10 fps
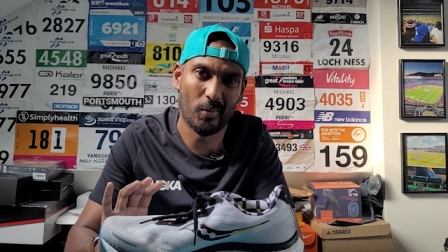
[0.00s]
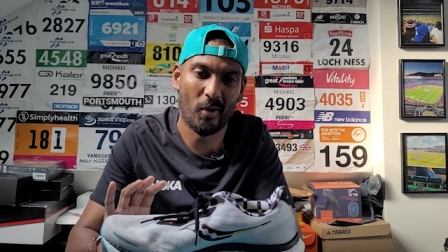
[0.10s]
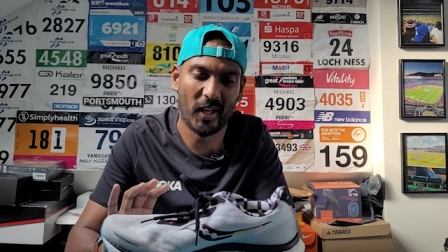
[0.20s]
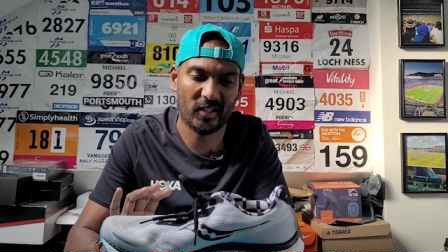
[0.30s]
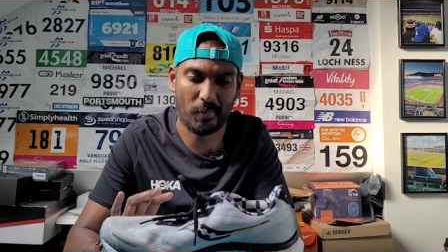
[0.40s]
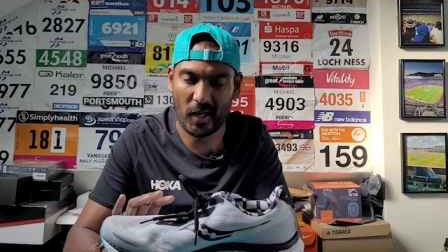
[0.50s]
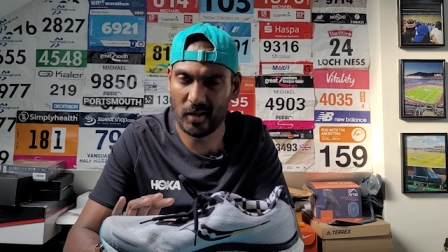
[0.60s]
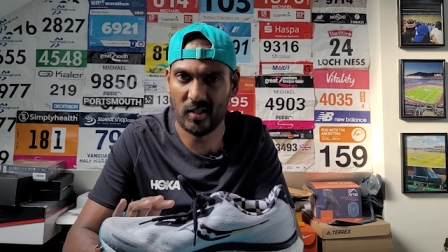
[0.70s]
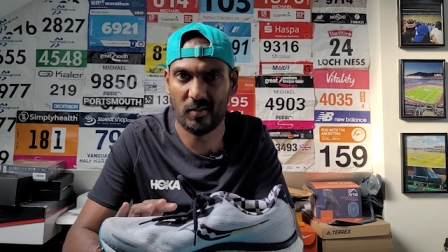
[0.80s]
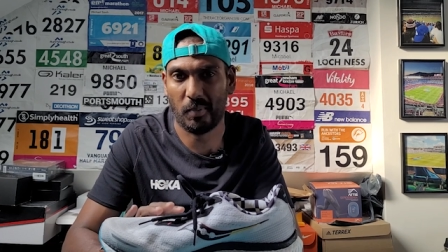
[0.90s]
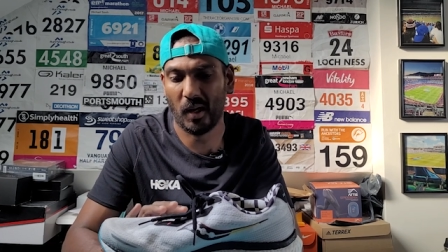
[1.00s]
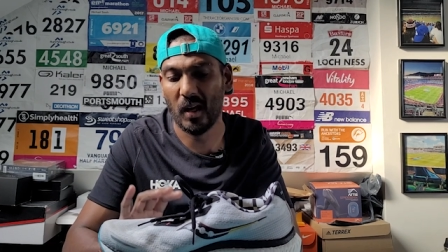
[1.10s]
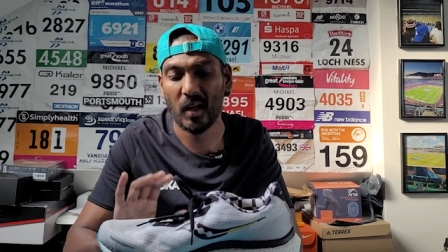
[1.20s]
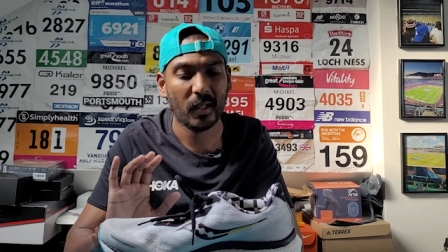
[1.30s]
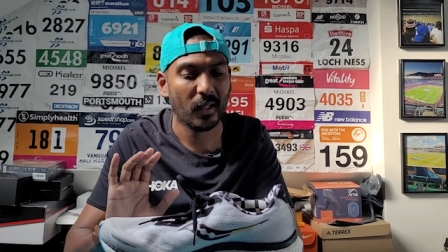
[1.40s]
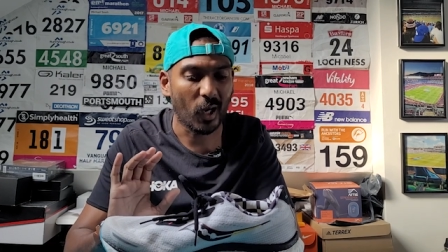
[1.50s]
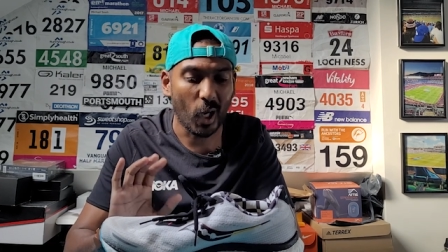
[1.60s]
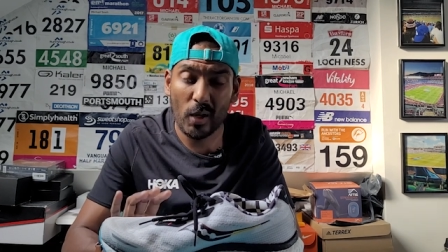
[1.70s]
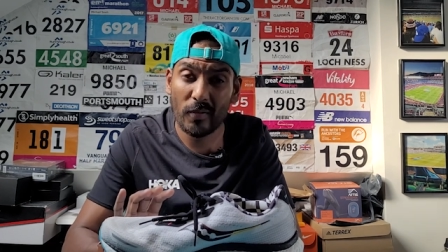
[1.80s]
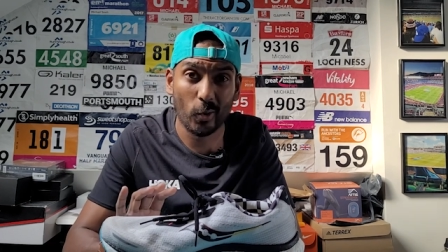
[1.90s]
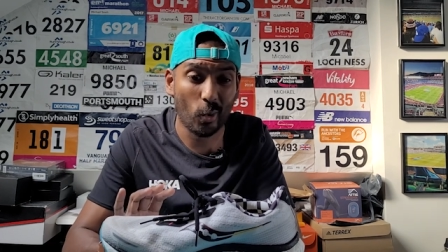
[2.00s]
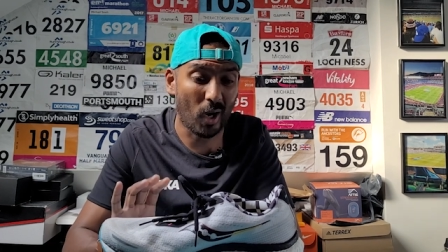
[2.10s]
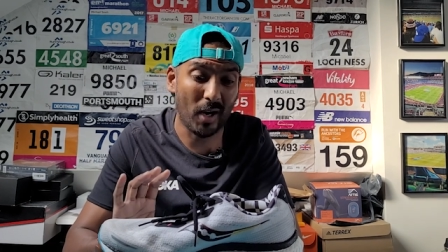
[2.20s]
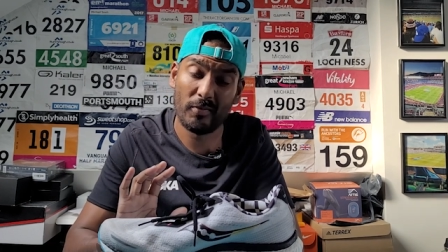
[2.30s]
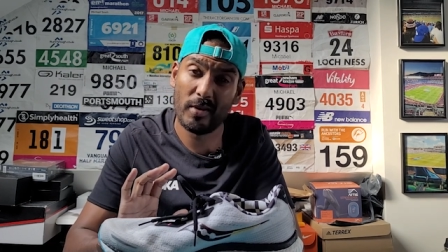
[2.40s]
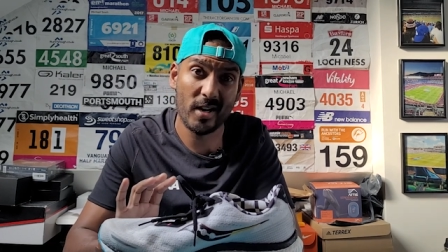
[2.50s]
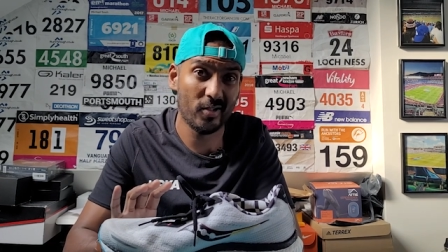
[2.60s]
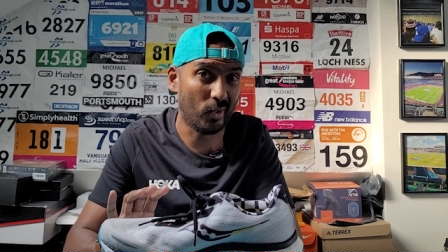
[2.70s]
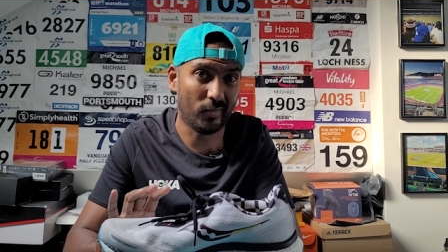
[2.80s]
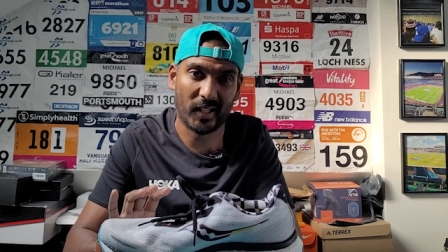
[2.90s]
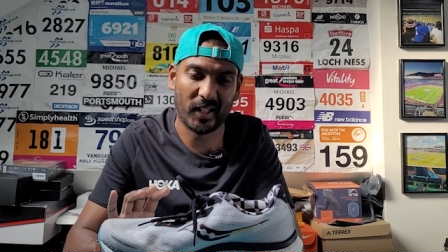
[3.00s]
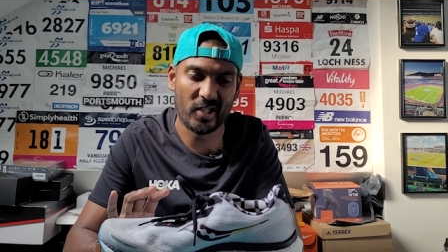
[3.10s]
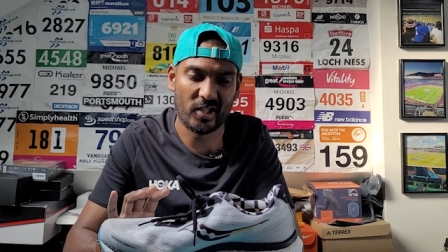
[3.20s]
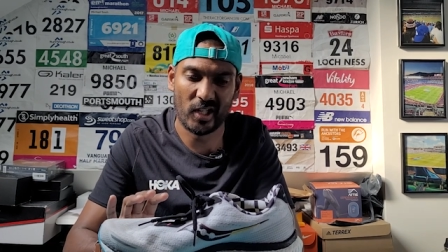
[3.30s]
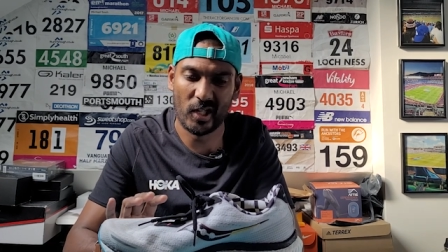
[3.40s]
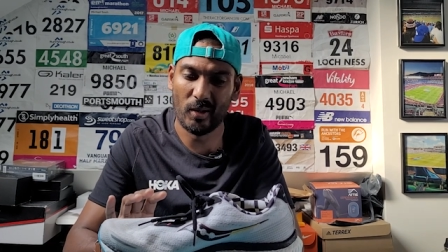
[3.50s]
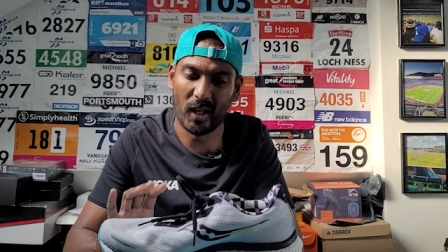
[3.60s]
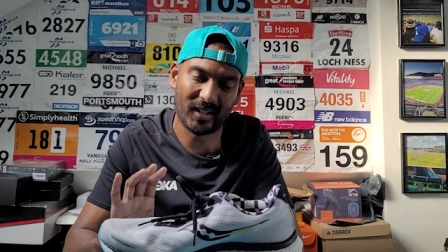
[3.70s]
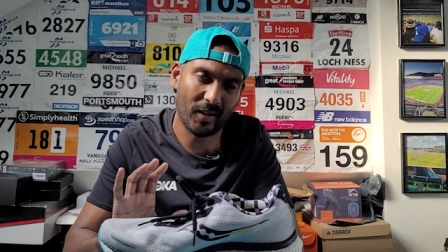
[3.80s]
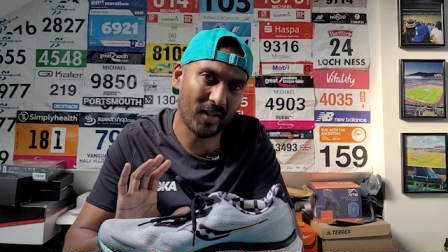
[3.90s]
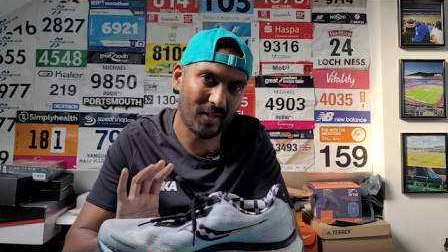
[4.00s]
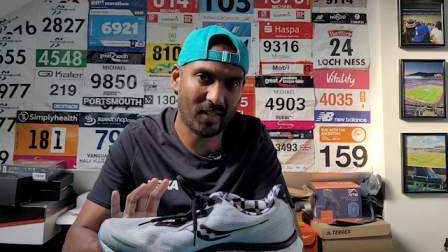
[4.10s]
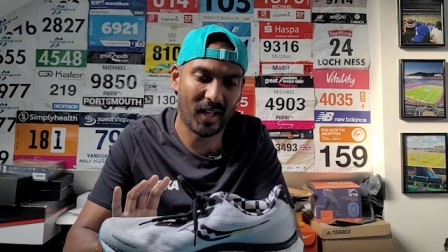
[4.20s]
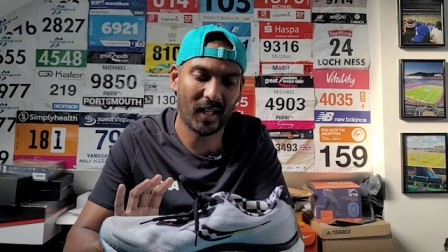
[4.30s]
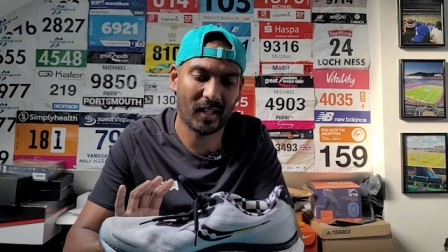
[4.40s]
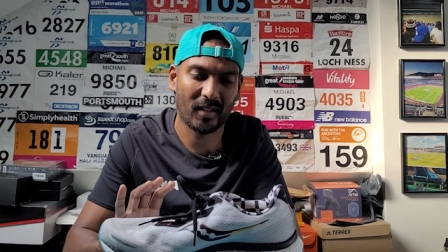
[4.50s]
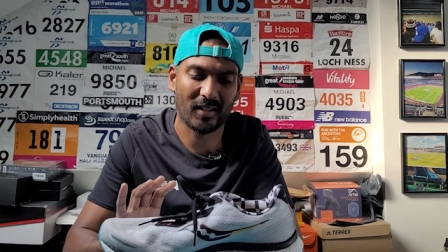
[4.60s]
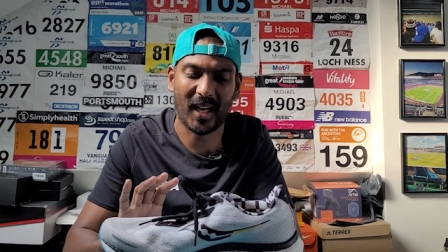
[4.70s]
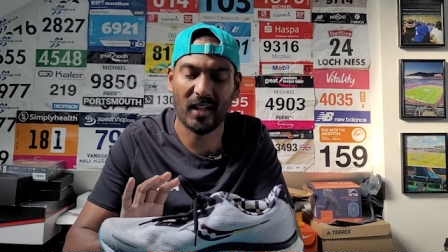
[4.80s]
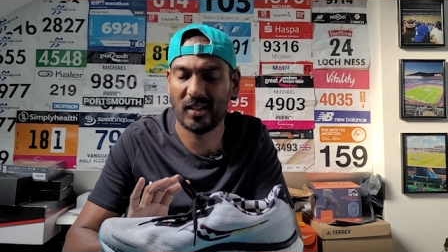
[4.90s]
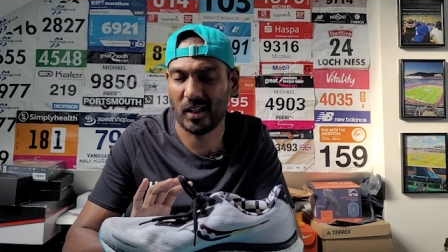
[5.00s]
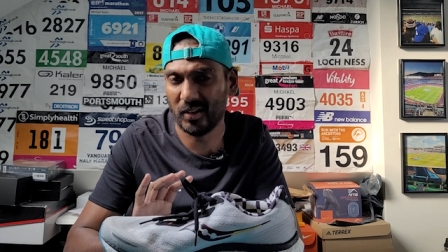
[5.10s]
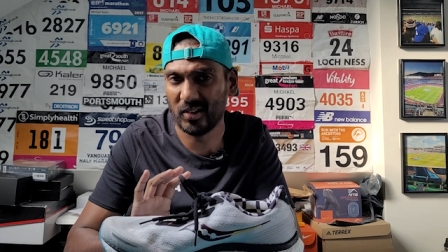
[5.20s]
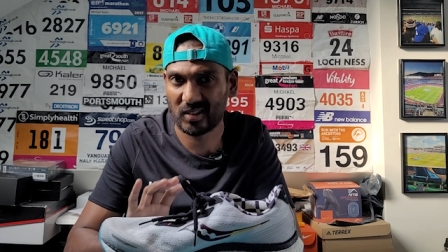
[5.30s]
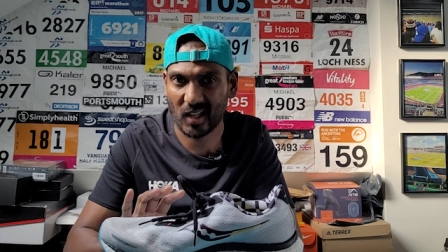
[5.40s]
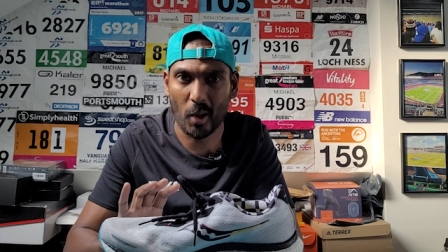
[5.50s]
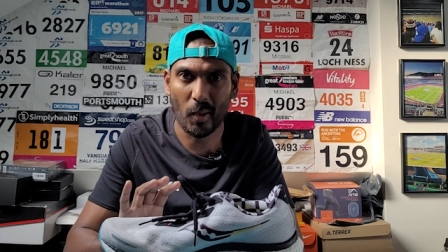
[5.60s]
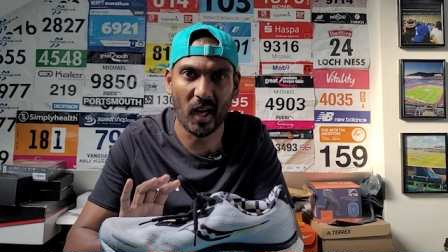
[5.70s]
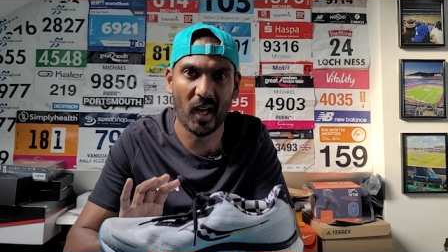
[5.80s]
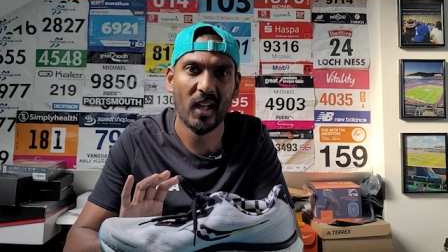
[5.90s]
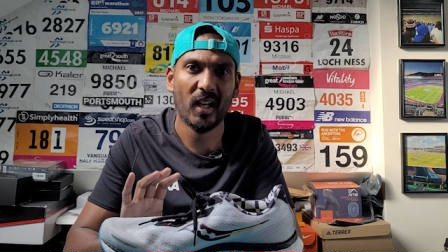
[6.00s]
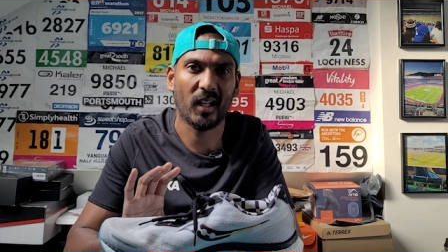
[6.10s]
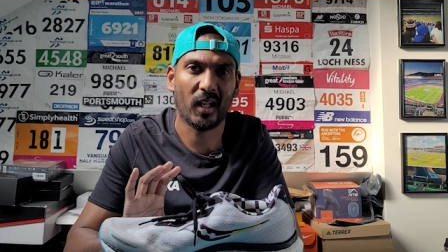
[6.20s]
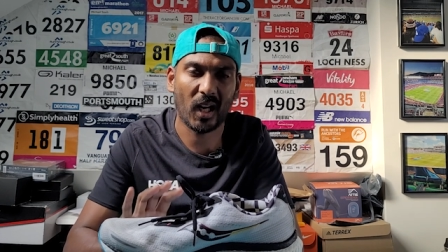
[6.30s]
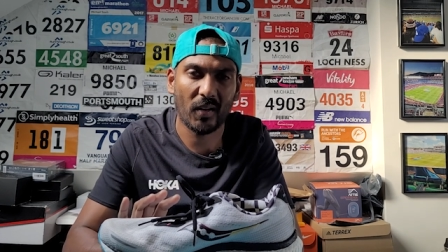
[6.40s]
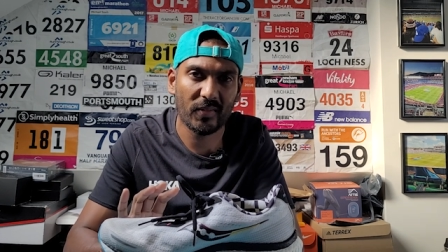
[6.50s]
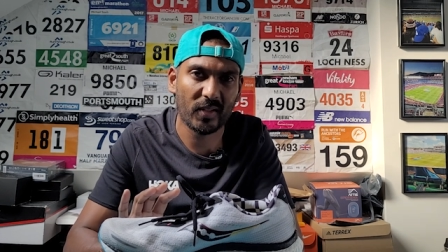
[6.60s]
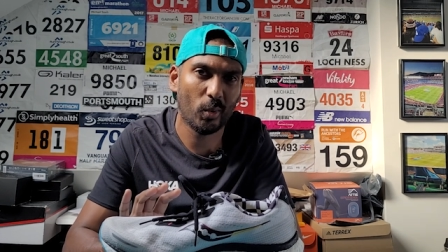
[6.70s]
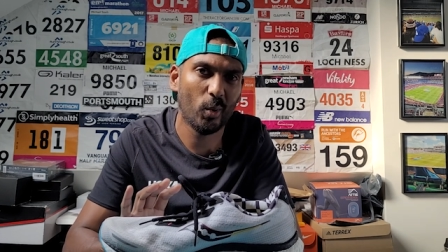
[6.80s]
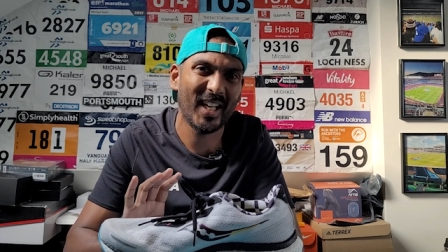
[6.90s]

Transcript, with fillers: on my experience. But overall, I've really enjoyed running this shoe. I definitely think that kind of those slower, kind of comfortable,